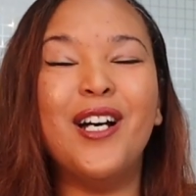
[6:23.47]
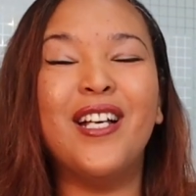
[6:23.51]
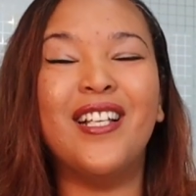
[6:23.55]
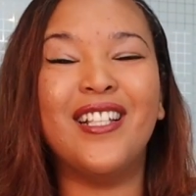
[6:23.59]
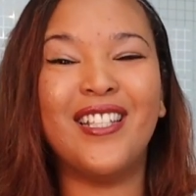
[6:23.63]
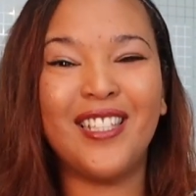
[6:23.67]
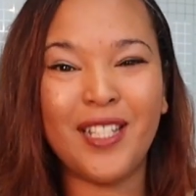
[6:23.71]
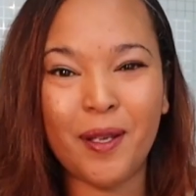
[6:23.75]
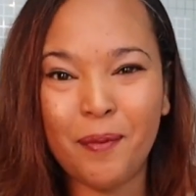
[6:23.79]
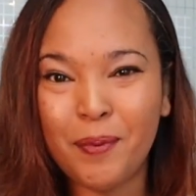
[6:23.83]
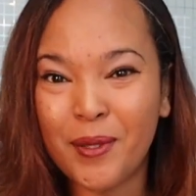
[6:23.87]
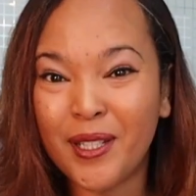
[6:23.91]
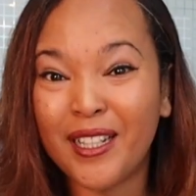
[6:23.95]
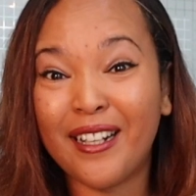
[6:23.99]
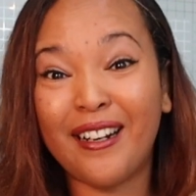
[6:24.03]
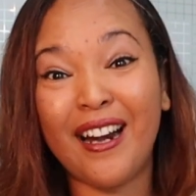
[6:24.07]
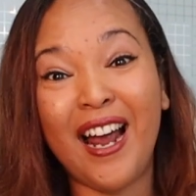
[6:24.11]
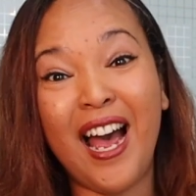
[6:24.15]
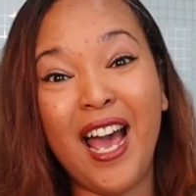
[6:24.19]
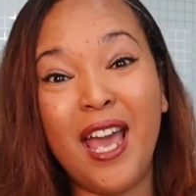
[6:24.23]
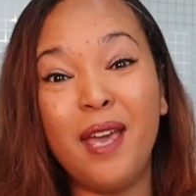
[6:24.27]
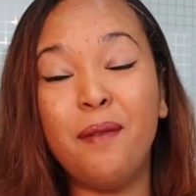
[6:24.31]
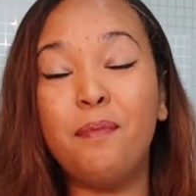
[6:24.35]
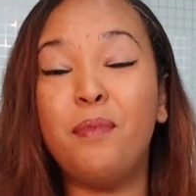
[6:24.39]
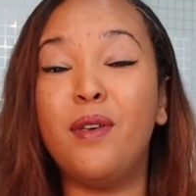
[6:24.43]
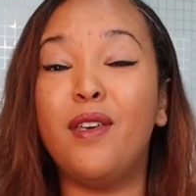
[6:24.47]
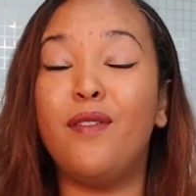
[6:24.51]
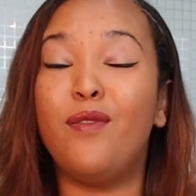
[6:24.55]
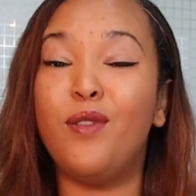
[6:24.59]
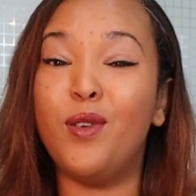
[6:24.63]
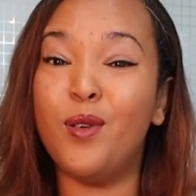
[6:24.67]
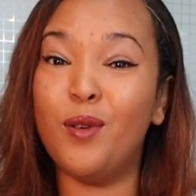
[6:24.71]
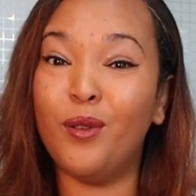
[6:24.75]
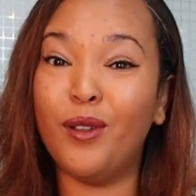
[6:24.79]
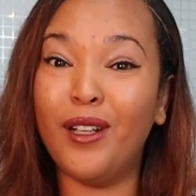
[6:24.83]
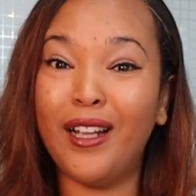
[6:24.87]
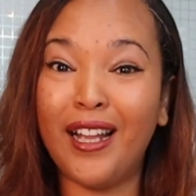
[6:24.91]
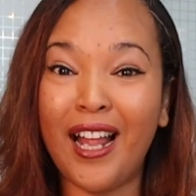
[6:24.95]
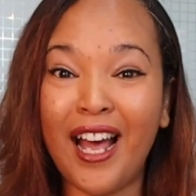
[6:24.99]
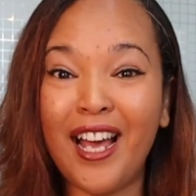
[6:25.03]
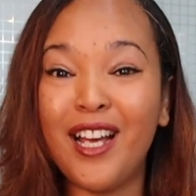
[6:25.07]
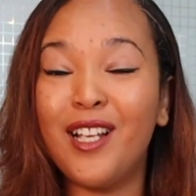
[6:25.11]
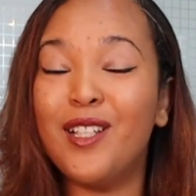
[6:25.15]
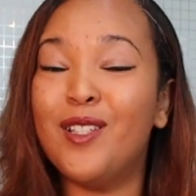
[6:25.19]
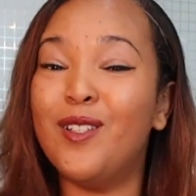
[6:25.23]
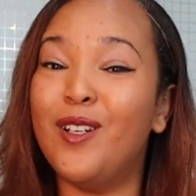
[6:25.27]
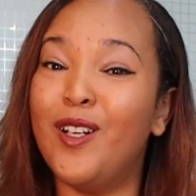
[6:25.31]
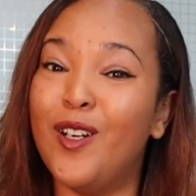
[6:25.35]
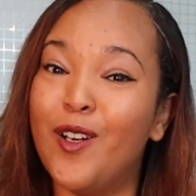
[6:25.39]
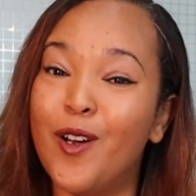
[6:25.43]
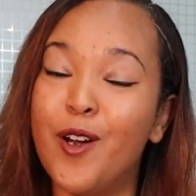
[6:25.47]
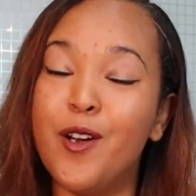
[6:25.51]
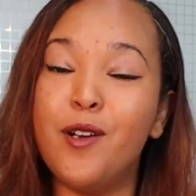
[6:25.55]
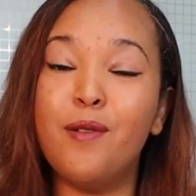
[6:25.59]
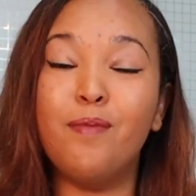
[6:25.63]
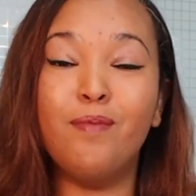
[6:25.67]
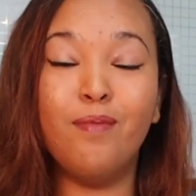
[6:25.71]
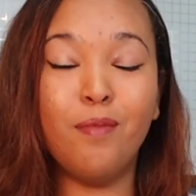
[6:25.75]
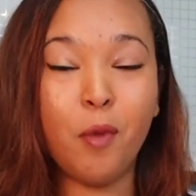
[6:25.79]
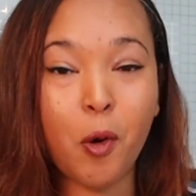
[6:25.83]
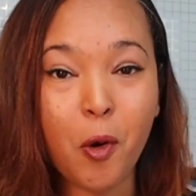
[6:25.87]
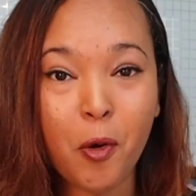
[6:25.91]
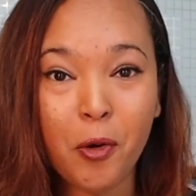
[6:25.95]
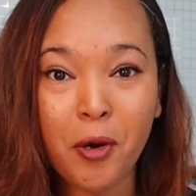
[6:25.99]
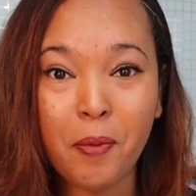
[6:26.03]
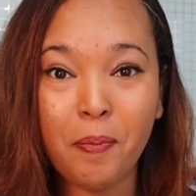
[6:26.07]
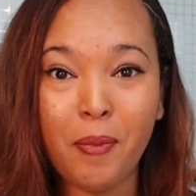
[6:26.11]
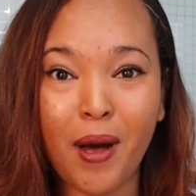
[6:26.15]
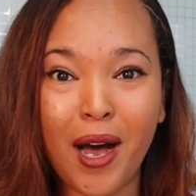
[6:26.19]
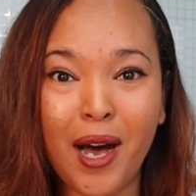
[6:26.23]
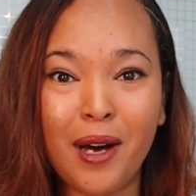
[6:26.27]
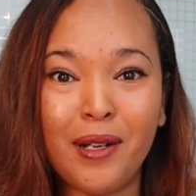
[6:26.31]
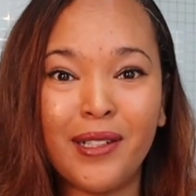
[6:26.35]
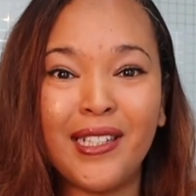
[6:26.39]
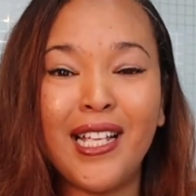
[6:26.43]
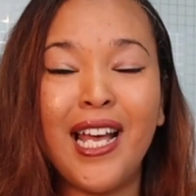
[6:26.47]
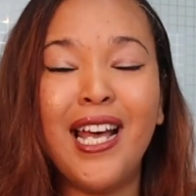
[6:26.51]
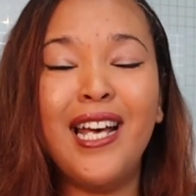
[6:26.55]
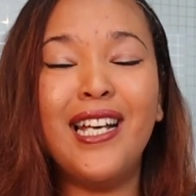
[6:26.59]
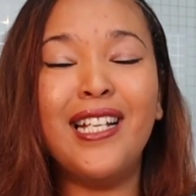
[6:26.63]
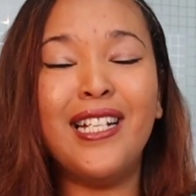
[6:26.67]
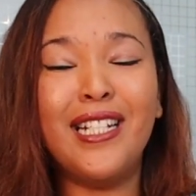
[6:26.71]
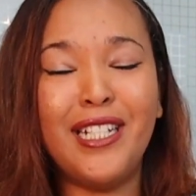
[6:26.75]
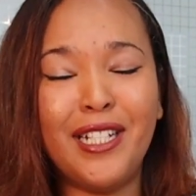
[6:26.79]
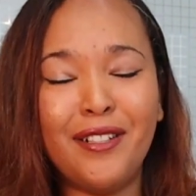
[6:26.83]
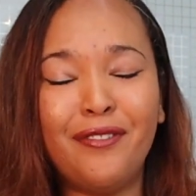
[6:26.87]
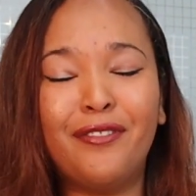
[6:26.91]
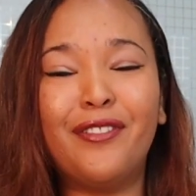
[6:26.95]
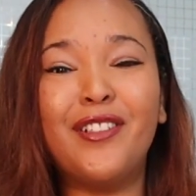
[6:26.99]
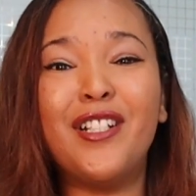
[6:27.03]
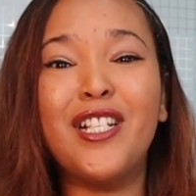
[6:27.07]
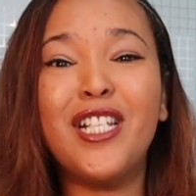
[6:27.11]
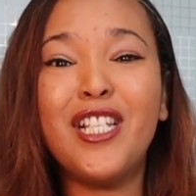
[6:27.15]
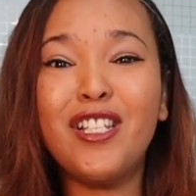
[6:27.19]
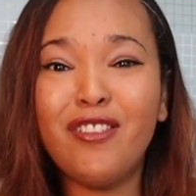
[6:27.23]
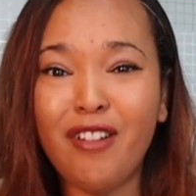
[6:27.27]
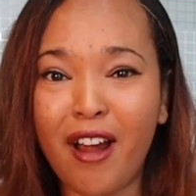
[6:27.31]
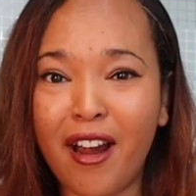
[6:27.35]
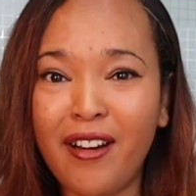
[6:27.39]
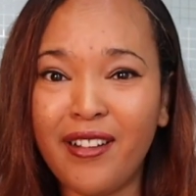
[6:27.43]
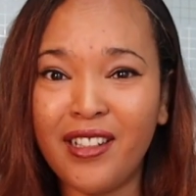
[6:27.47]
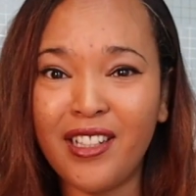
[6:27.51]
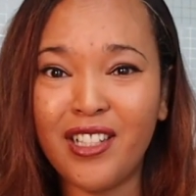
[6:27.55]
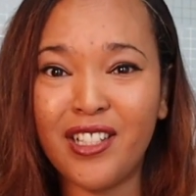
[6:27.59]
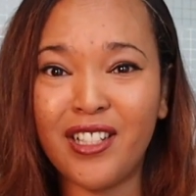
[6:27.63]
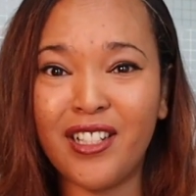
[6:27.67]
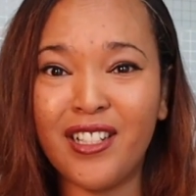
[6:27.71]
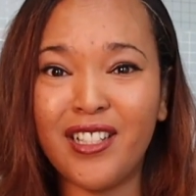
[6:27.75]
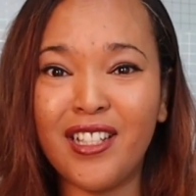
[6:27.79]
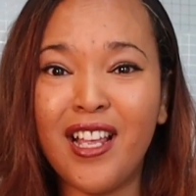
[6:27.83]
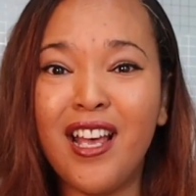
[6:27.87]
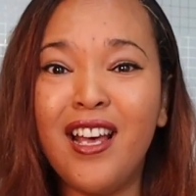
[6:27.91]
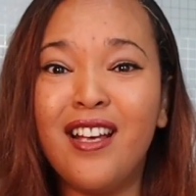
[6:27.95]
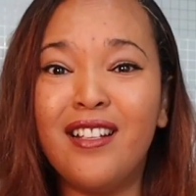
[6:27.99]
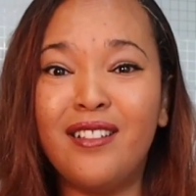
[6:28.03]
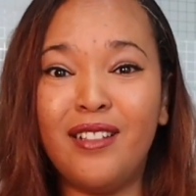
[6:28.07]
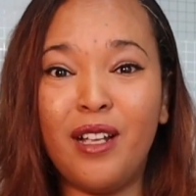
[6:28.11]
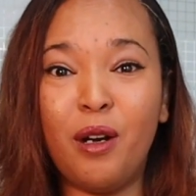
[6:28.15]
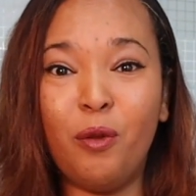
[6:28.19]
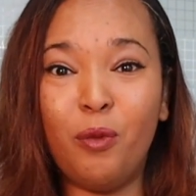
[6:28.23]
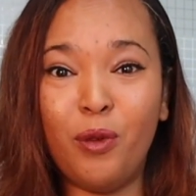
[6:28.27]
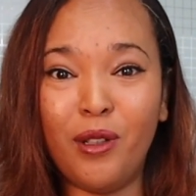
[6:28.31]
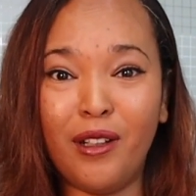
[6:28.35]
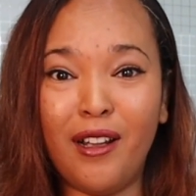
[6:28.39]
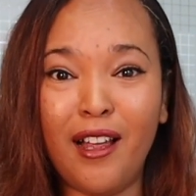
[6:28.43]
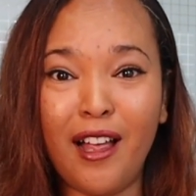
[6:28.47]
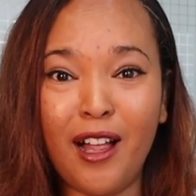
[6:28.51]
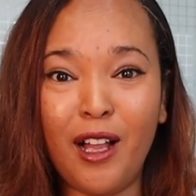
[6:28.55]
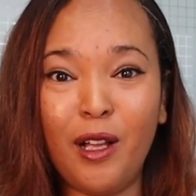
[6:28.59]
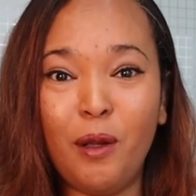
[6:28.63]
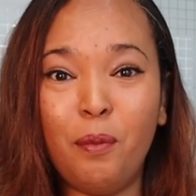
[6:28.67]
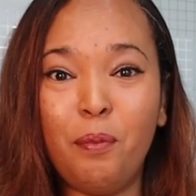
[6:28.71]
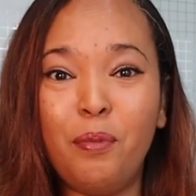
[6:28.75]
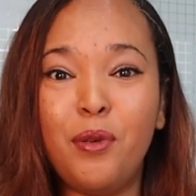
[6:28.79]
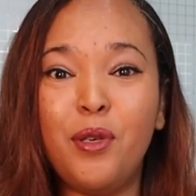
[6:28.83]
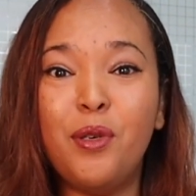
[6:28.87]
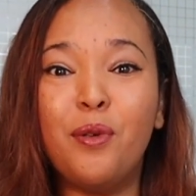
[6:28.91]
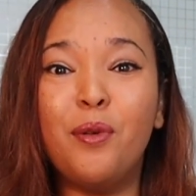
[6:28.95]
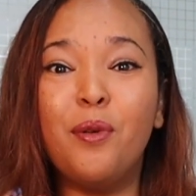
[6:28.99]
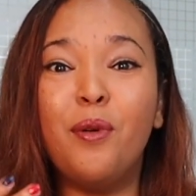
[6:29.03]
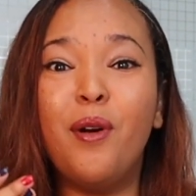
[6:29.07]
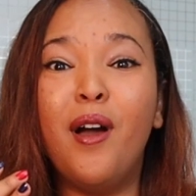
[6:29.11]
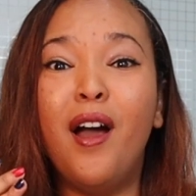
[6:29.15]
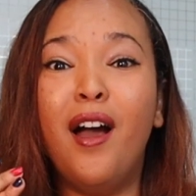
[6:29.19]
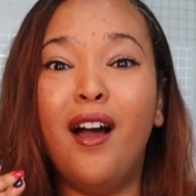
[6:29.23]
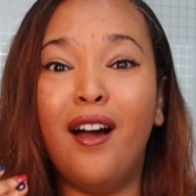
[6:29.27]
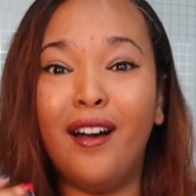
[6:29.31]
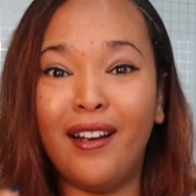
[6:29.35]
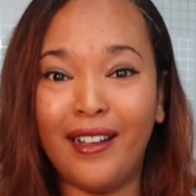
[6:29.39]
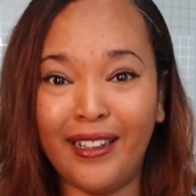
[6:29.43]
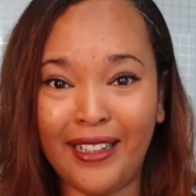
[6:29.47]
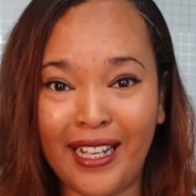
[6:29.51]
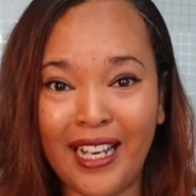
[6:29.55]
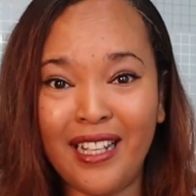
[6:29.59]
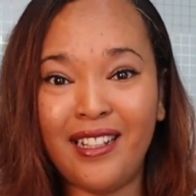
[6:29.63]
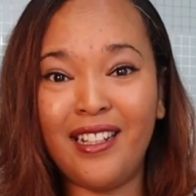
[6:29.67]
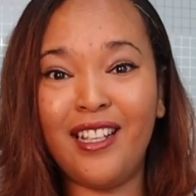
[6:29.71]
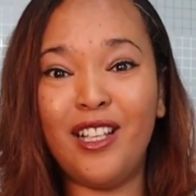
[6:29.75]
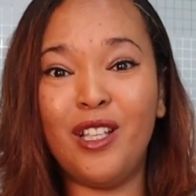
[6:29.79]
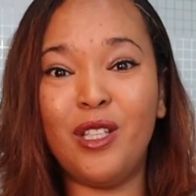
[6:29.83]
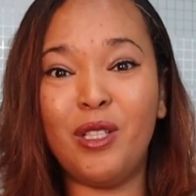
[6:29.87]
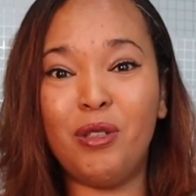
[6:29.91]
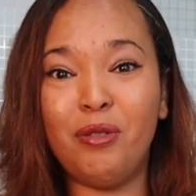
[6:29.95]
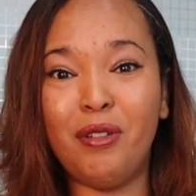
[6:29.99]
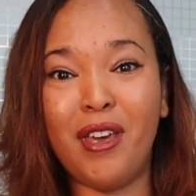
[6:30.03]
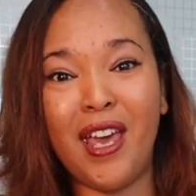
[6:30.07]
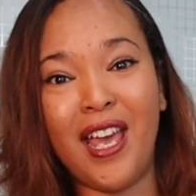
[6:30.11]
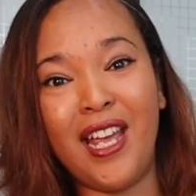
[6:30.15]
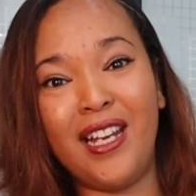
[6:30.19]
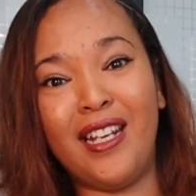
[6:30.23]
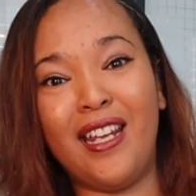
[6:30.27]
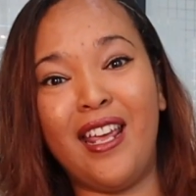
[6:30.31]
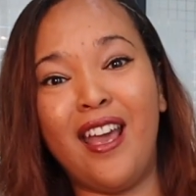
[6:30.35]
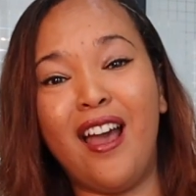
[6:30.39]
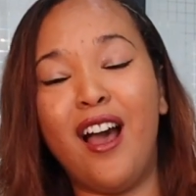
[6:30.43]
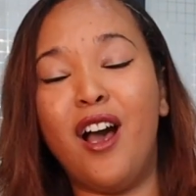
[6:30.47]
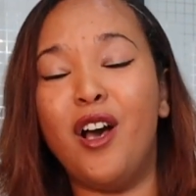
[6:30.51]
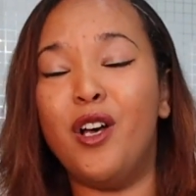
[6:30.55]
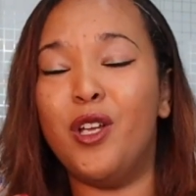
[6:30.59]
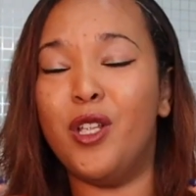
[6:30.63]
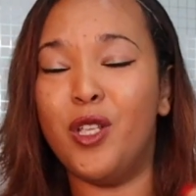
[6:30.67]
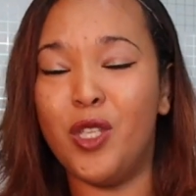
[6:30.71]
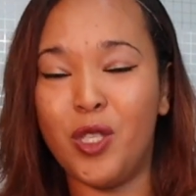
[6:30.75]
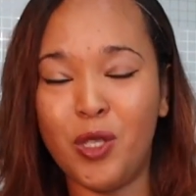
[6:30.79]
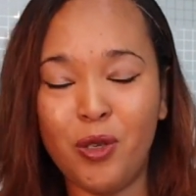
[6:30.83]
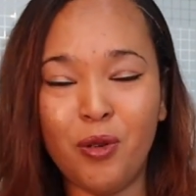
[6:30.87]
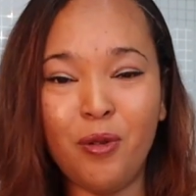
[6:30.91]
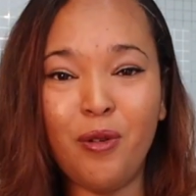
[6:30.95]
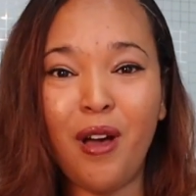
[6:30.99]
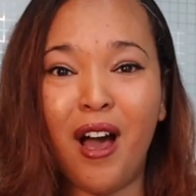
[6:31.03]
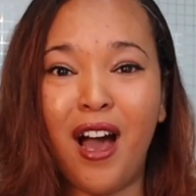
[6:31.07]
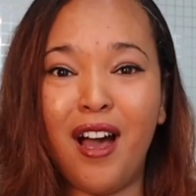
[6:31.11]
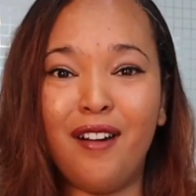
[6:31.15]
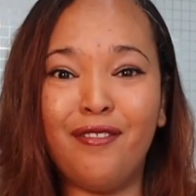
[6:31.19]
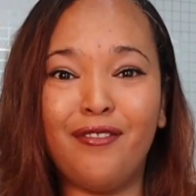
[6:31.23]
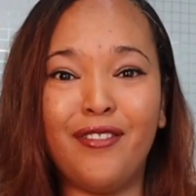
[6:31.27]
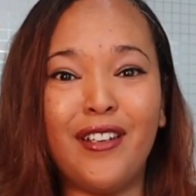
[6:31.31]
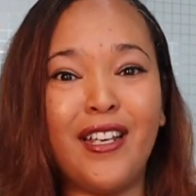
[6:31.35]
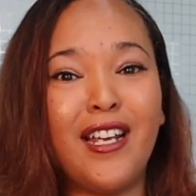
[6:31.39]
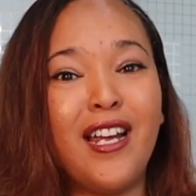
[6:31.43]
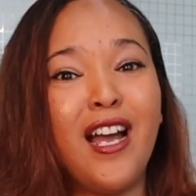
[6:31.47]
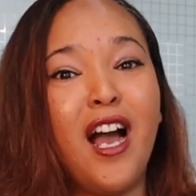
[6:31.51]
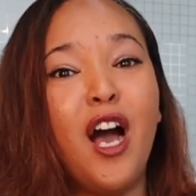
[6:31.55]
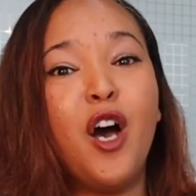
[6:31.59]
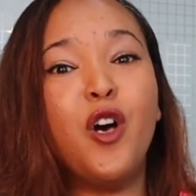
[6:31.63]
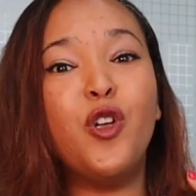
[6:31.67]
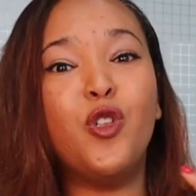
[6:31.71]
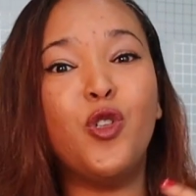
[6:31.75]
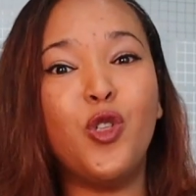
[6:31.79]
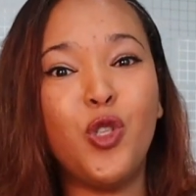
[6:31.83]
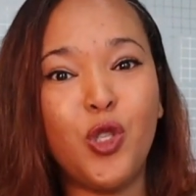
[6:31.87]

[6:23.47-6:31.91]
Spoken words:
subscribe if you would like to learn more about different strategies that will help you get into Kenya, to Africa,